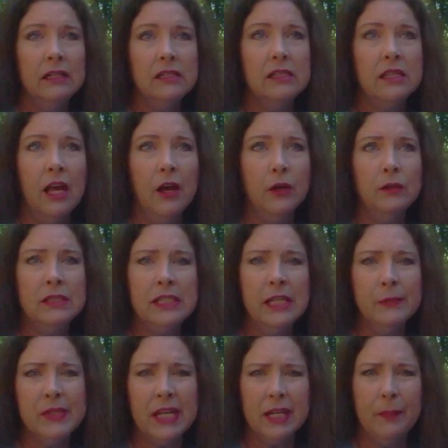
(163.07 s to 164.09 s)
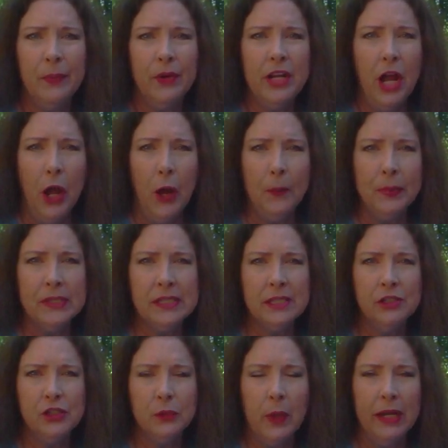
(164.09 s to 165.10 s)
So it seems like a pretty hopeless
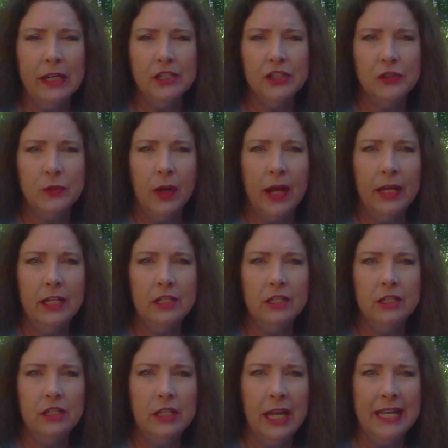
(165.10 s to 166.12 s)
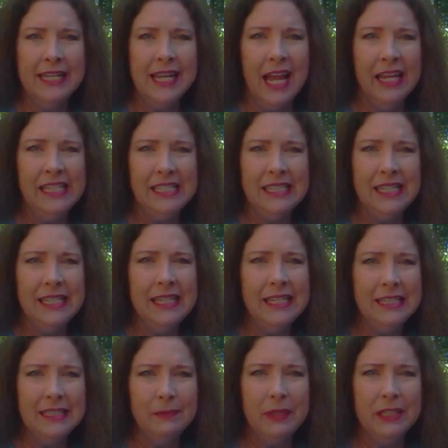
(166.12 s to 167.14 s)
situation, right? At
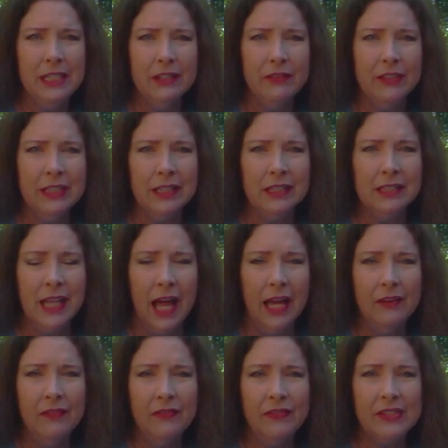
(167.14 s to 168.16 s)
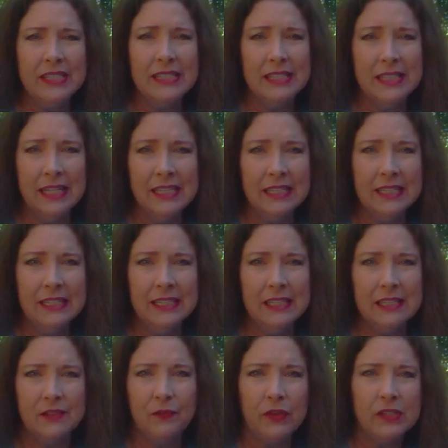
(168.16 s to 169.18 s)
nineteen, to be given a life
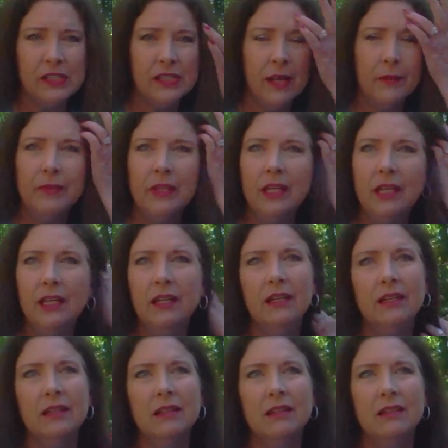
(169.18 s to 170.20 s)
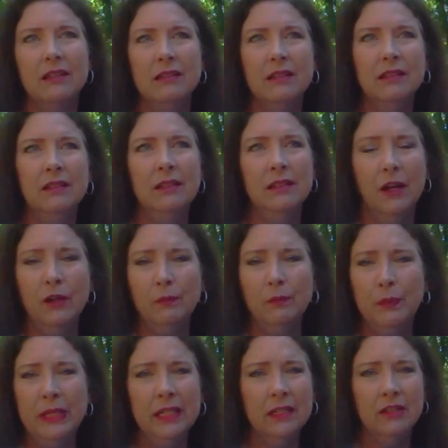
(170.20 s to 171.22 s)
sentence for something, you know,
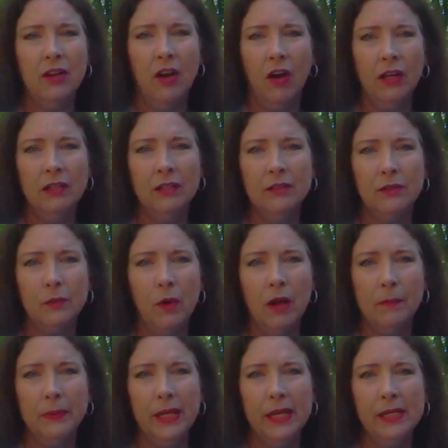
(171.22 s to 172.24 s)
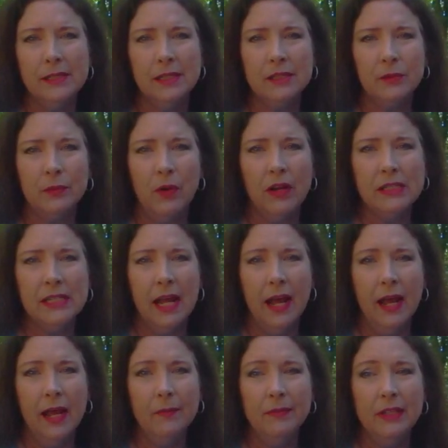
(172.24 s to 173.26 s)
being caught in the wrong place at the wrong
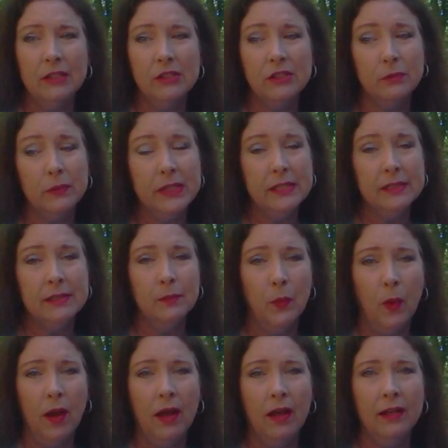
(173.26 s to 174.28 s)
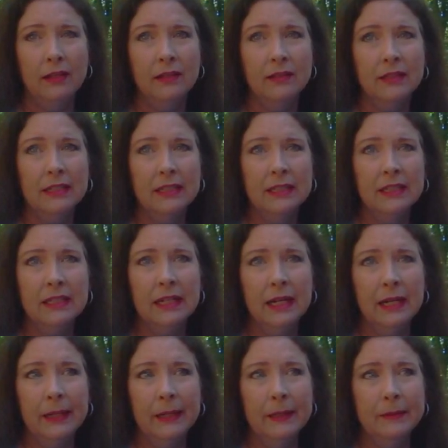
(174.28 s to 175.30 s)
time. There's a reason why,
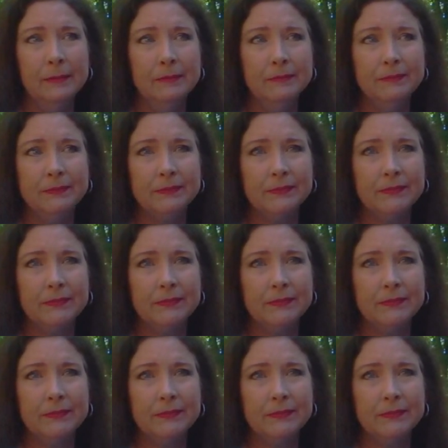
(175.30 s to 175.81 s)
um,